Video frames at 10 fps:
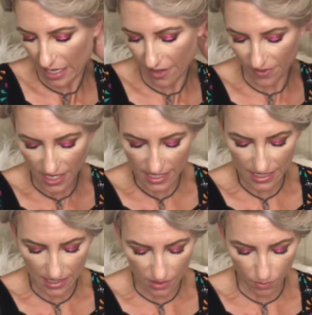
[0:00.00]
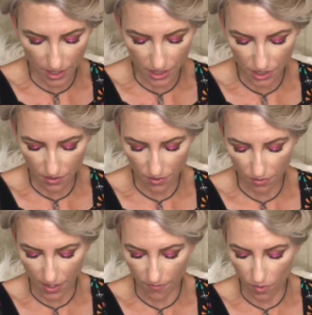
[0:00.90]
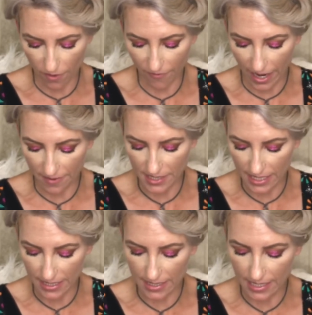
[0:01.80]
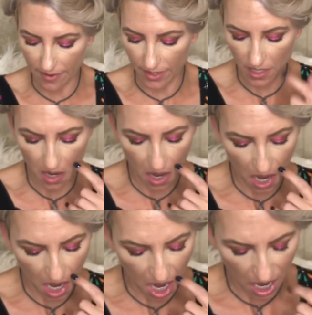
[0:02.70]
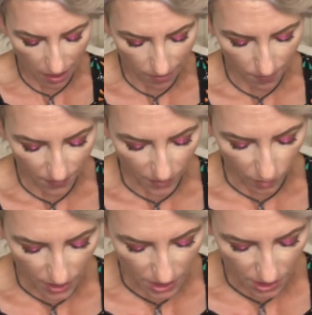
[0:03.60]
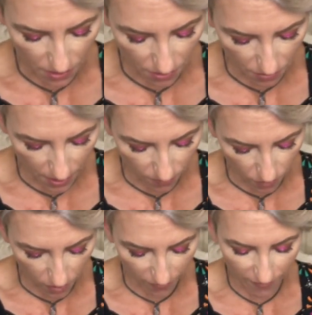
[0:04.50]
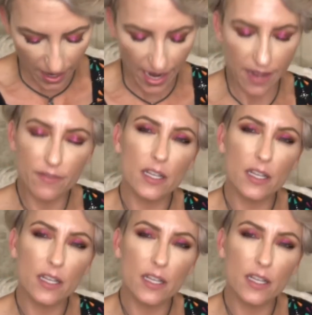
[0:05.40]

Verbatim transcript: If this is one, two, three, four, five, six, seven, one, two, three, four, five,